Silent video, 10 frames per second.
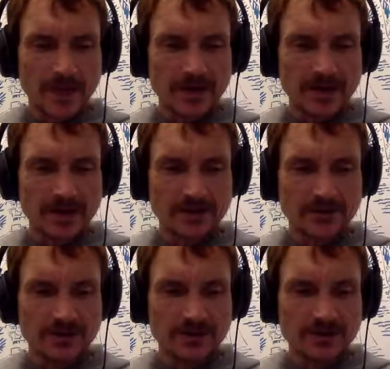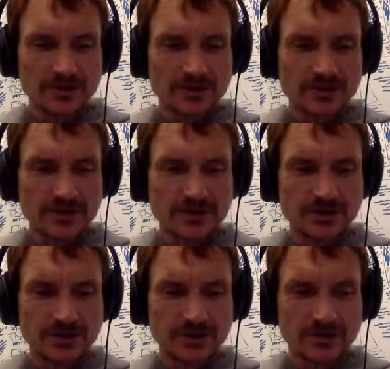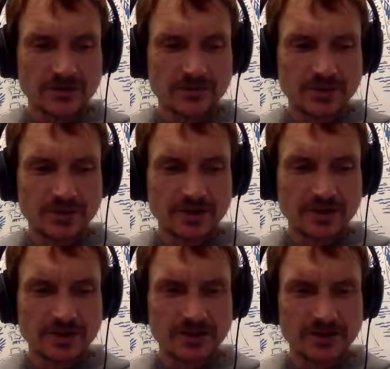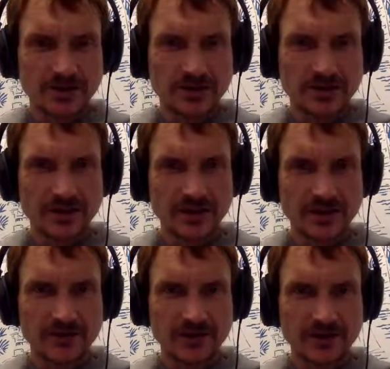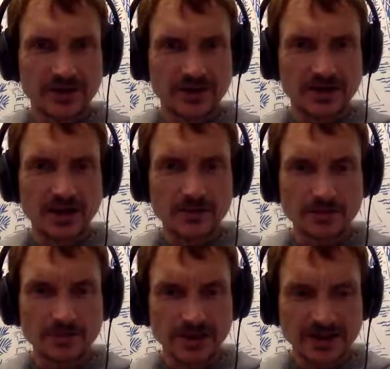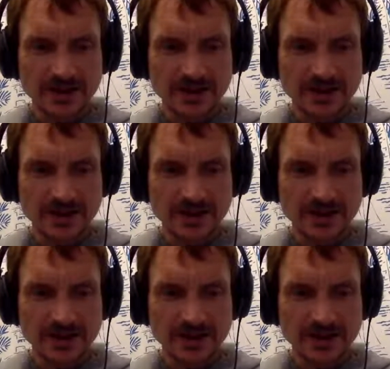it reduces your ability to think very complex,